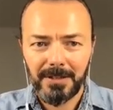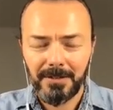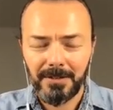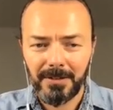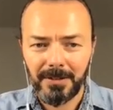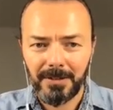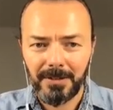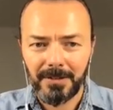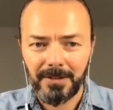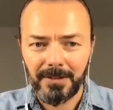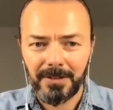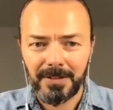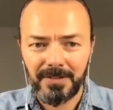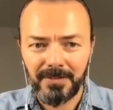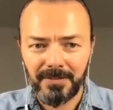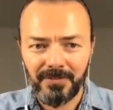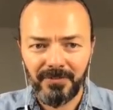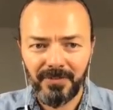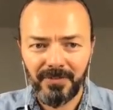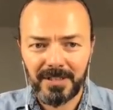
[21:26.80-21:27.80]
uh, uh, it,
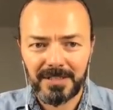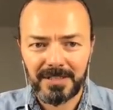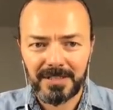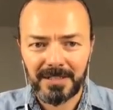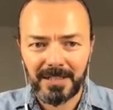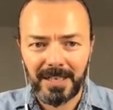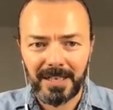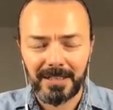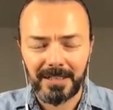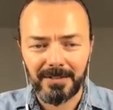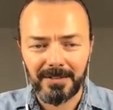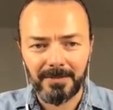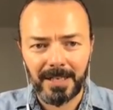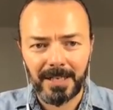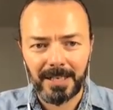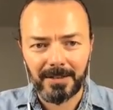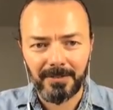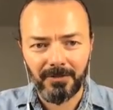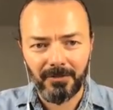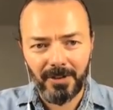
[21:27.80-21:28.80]
it, feels like
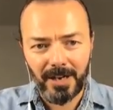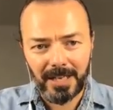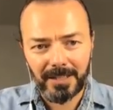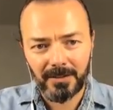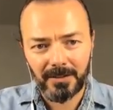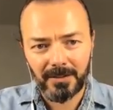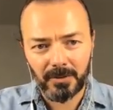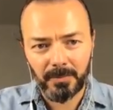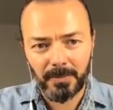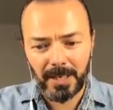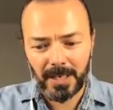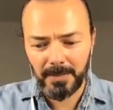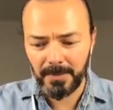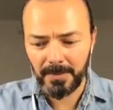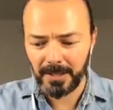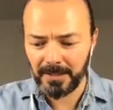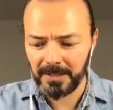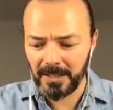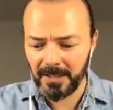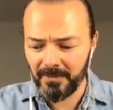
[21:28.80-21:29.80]
like writing on paper,
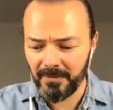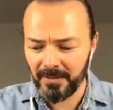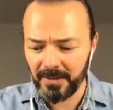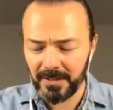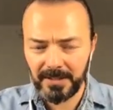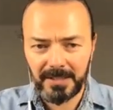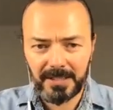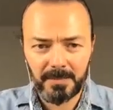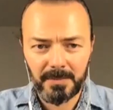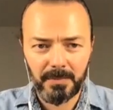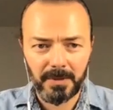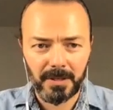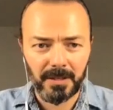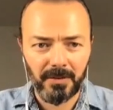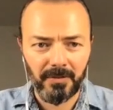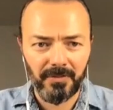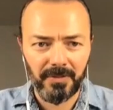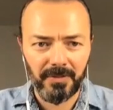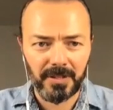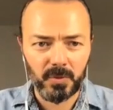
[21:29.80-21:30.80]
and even the display
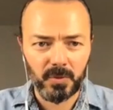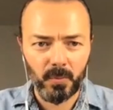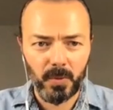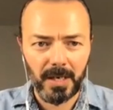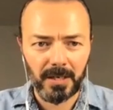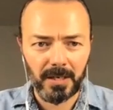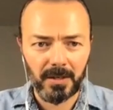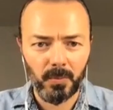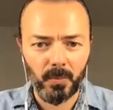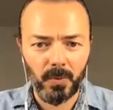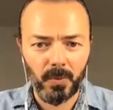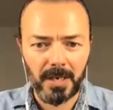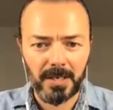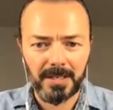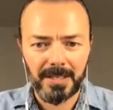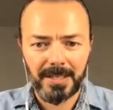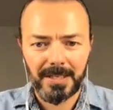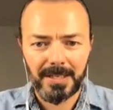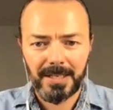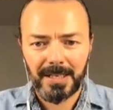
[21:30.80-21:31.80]
of this Wacom
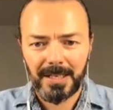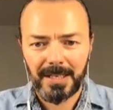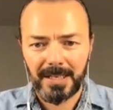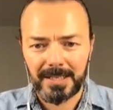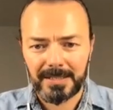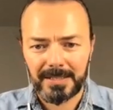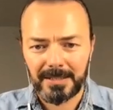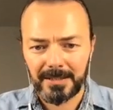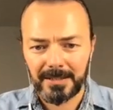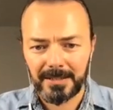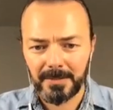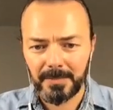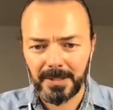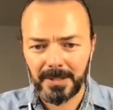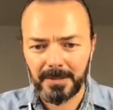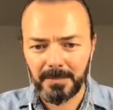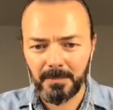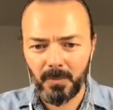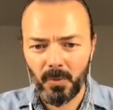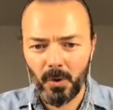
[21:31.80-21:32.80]
one is a little
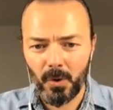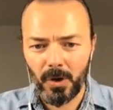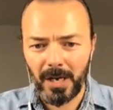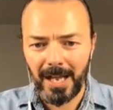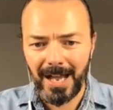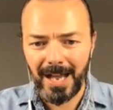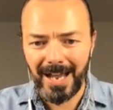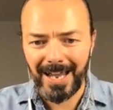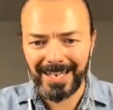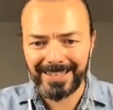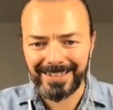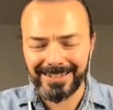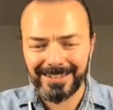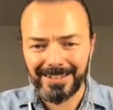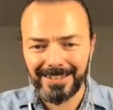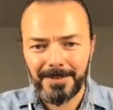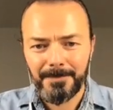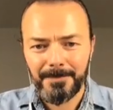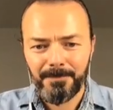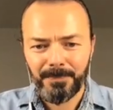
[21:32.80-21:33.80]
bit more like
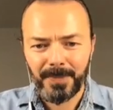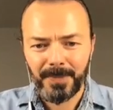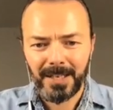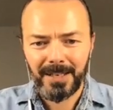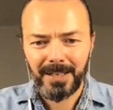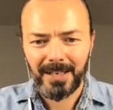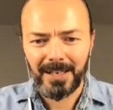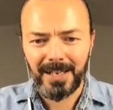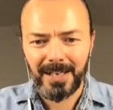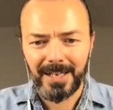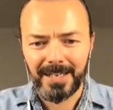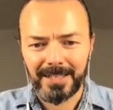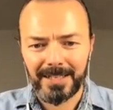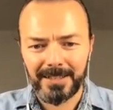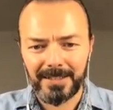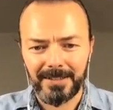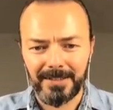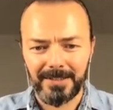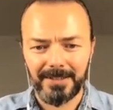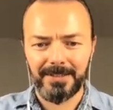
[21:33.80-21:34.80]
like
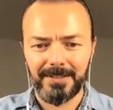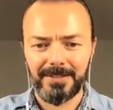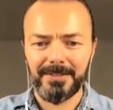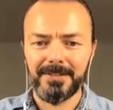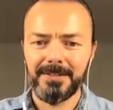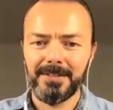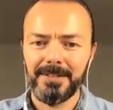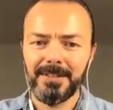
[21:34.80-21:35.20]
uh,